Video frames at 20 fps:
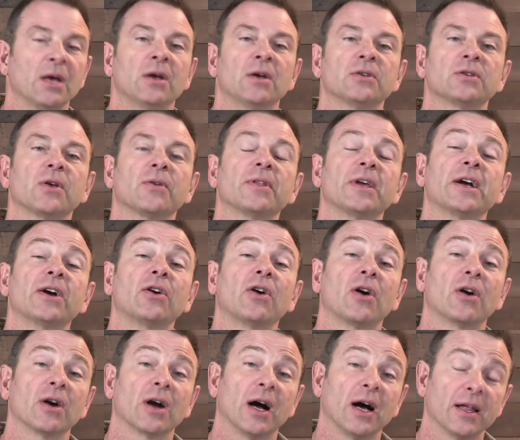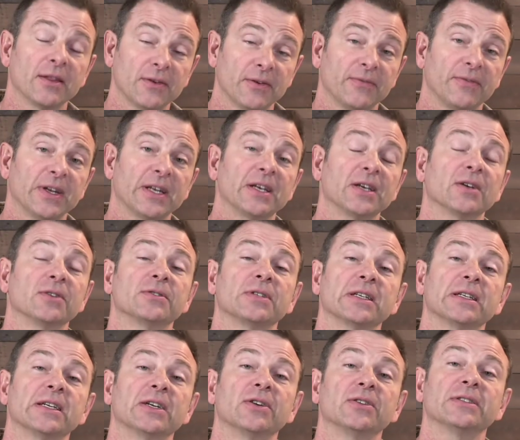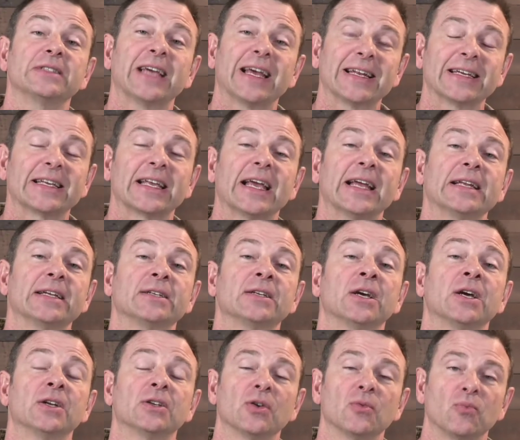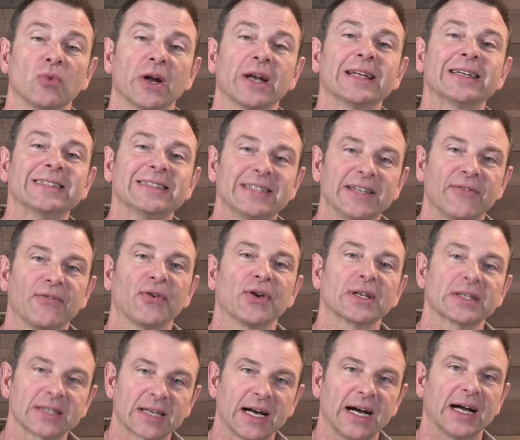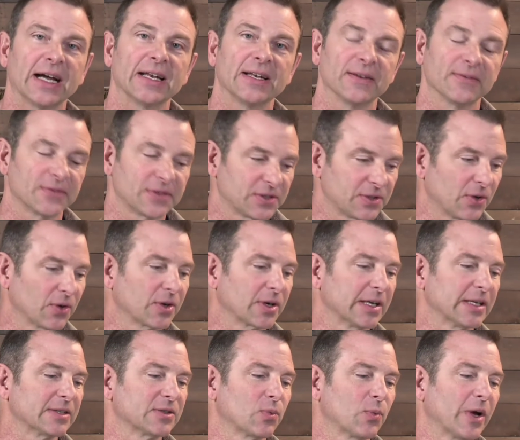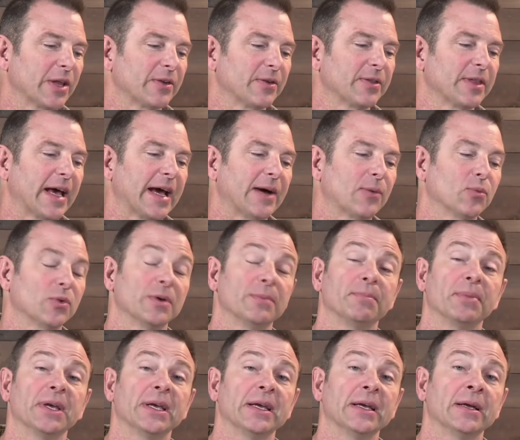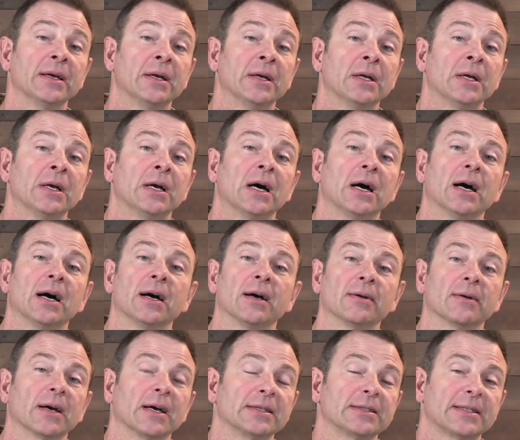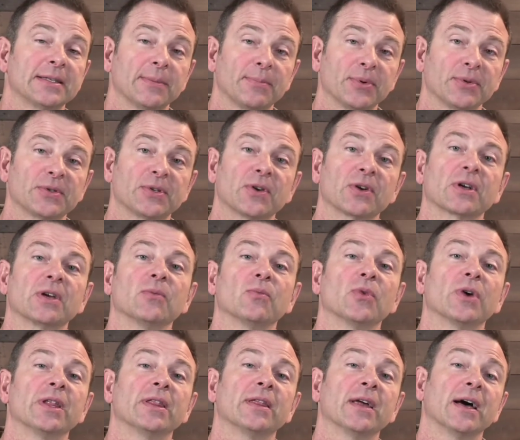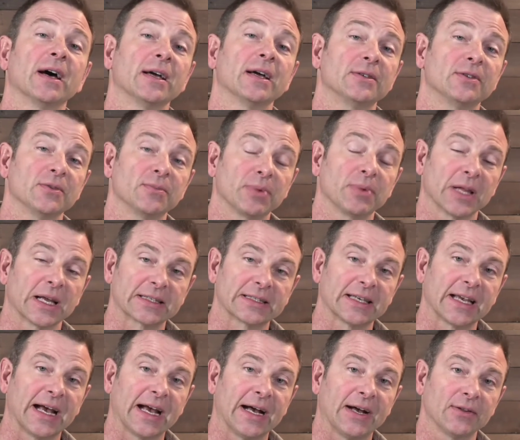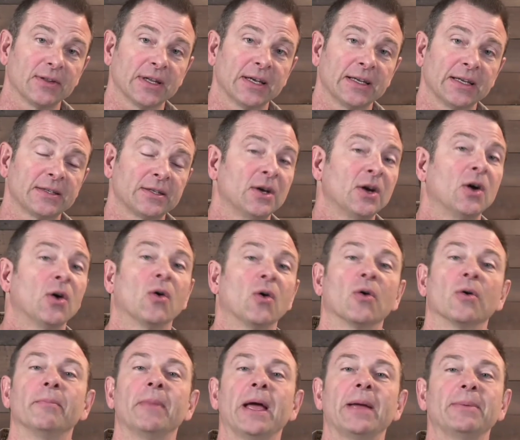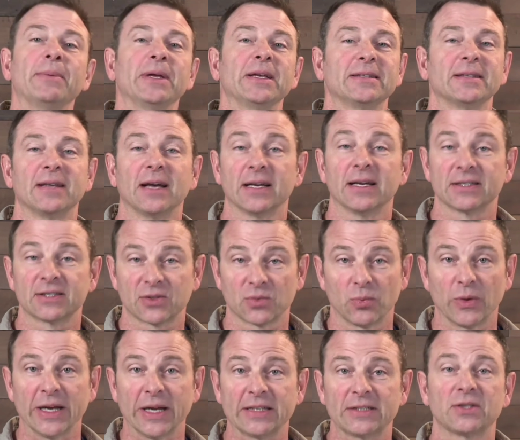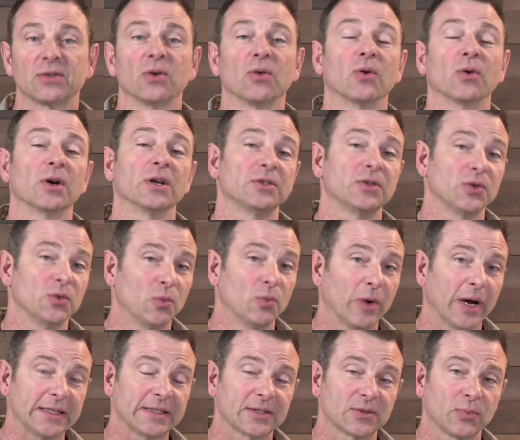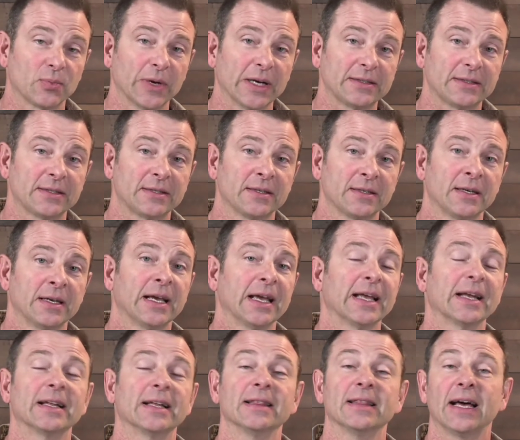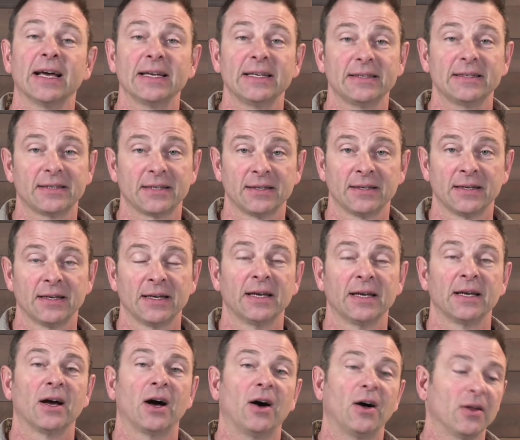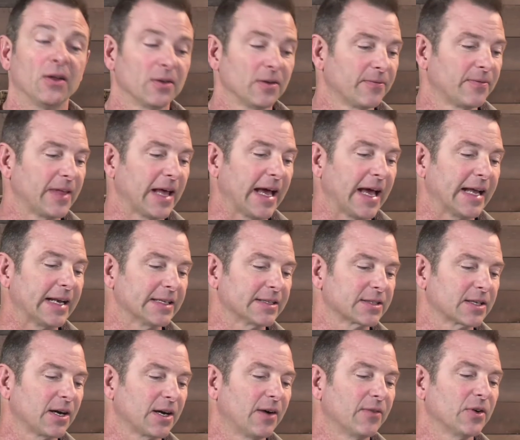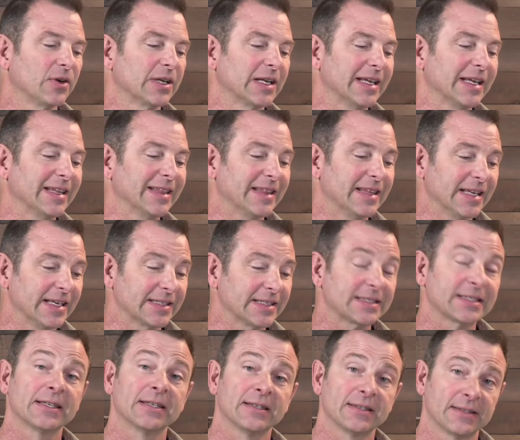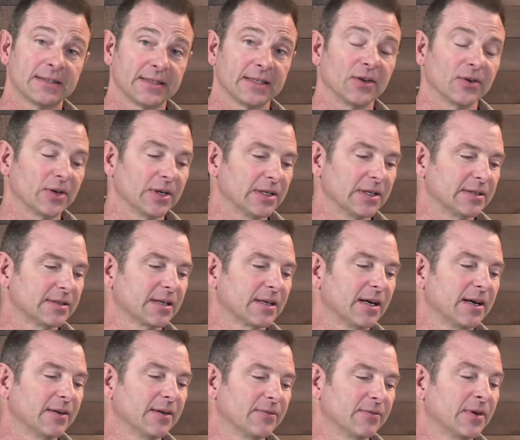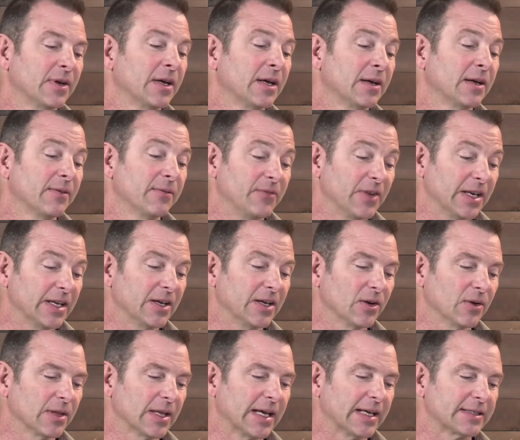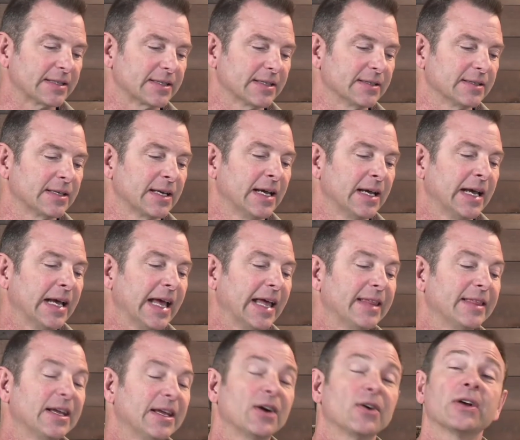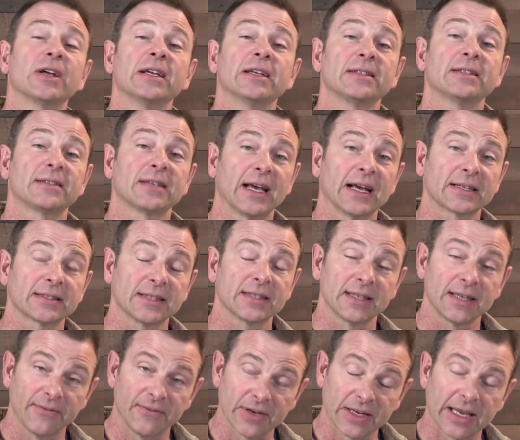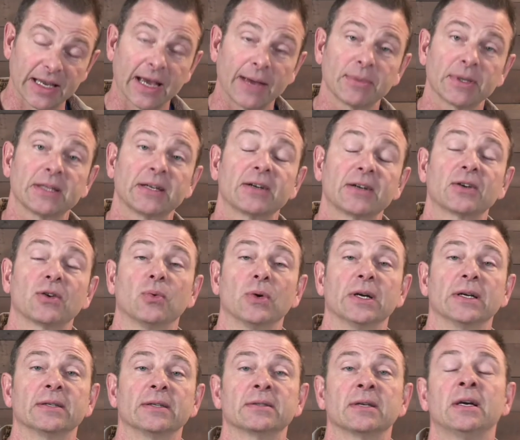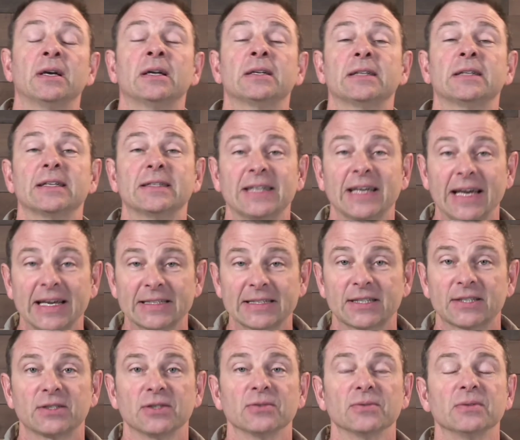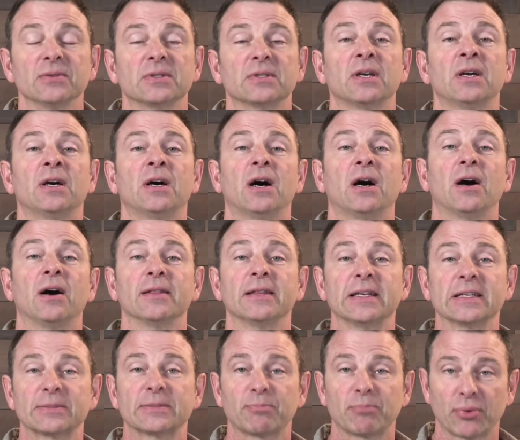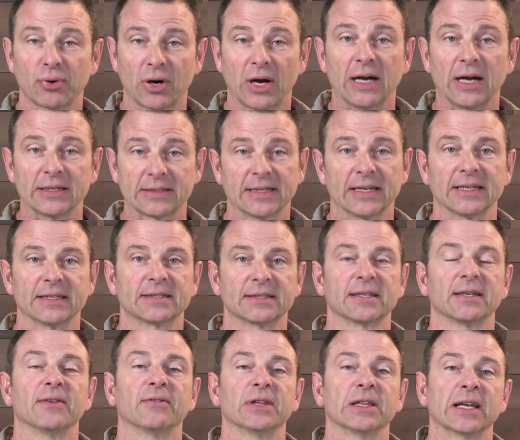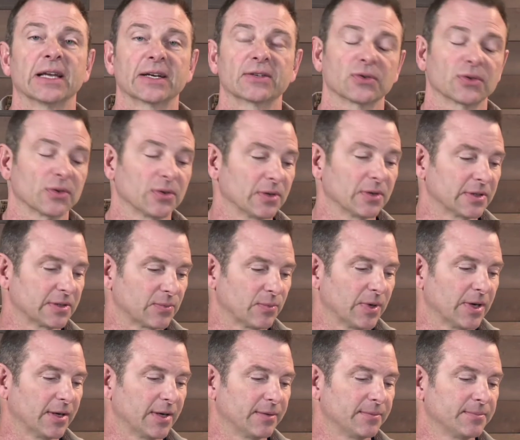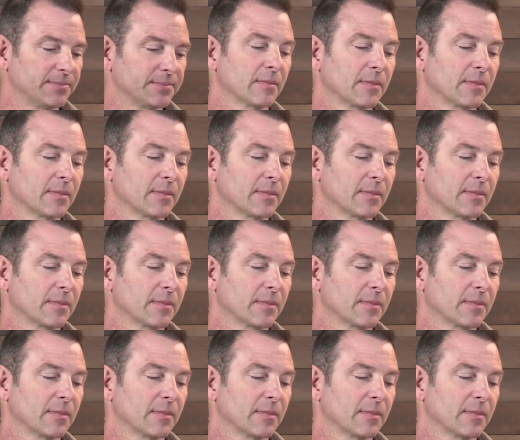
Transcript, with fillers: So there are other videos in here dedicated to running different kind of circuits, whether that would be uh, a simple circuit with a duplex outlet or maybe a switch or a two-way switch and a light. All of that is covered in this series of video lessons. And there is actually a vocabulary quiz to test students on this process of electrical as well.